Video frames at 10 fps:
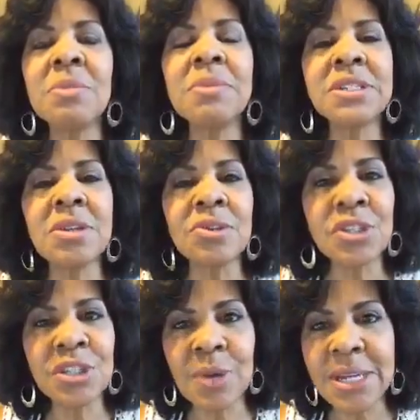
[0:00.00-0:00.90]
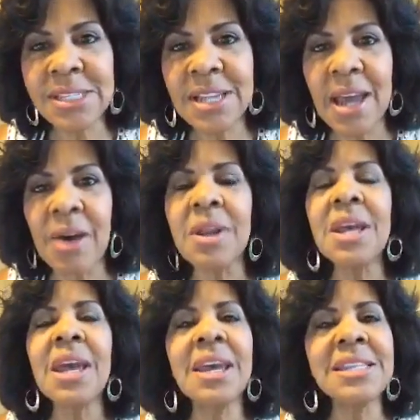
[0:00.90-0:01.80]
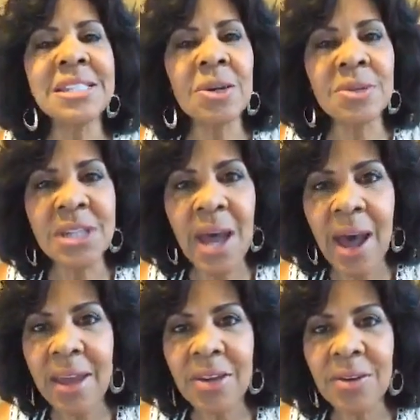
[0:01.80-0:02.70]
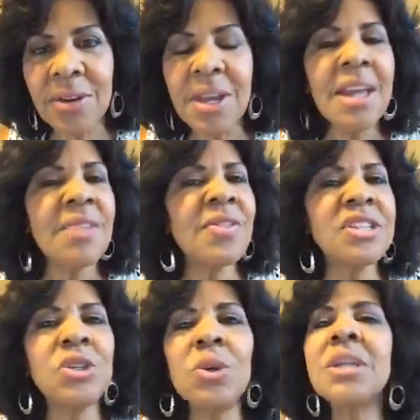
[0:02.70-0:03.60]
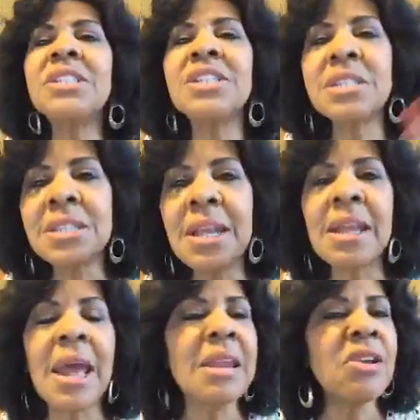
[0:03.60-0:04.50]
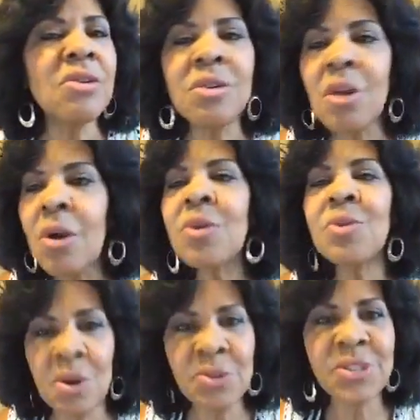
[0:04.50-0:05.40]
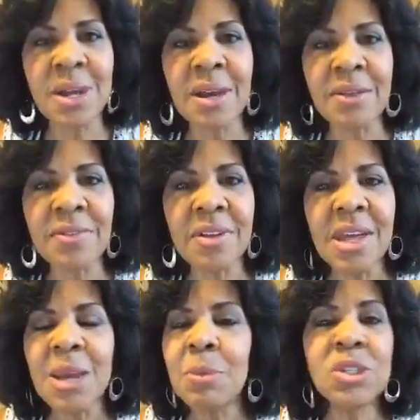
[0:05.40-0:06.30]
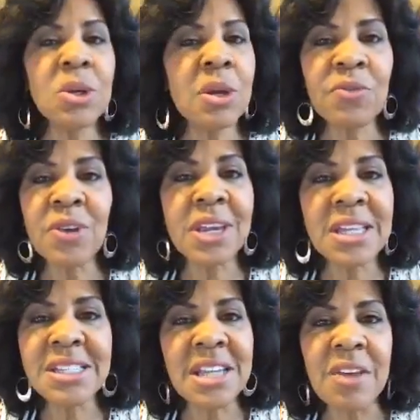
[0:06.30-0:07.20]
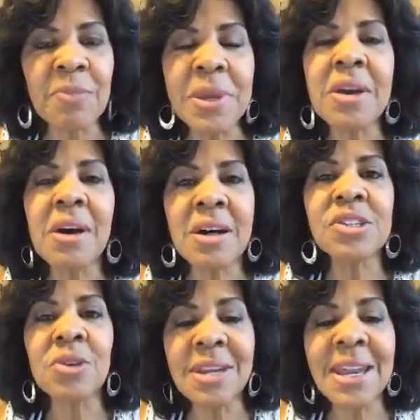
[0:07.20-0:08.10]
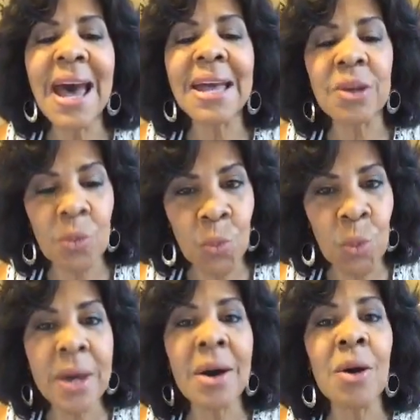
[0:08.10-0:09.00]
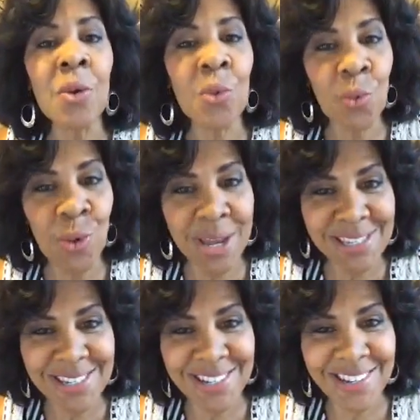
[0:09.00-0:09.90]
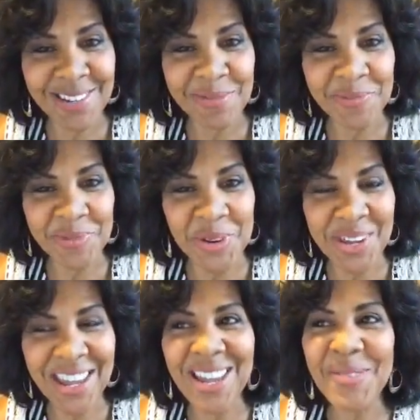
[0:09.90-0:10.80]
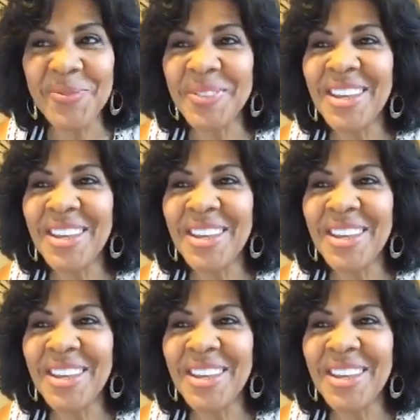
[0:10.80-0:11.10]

can be so stressed out and so tired that you can just, and you know stuff, but you can forget stuff because you're not well rested. Okay?